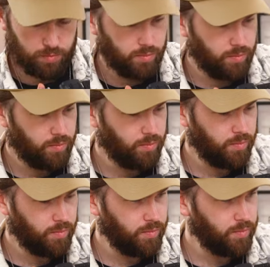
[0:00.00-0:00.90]

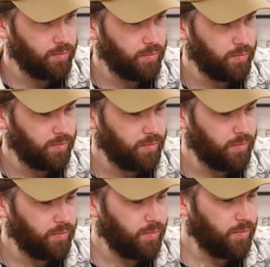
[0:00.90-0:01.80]

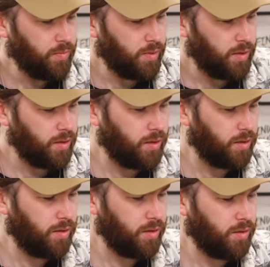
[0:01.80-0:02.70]

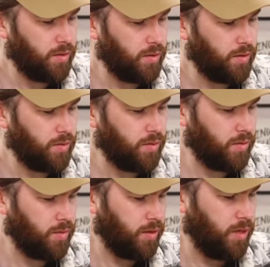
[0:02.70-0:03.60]

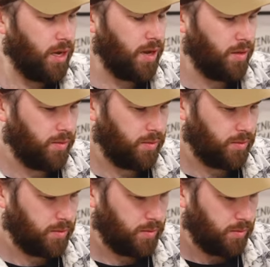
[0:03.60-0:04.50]

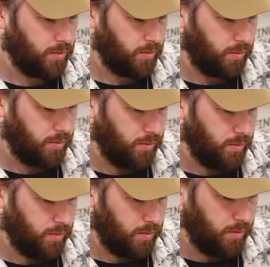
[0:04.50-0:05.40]

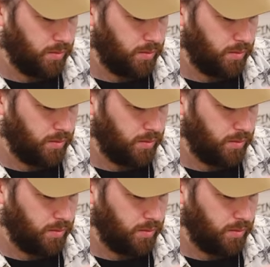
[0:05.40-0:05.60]
(silent)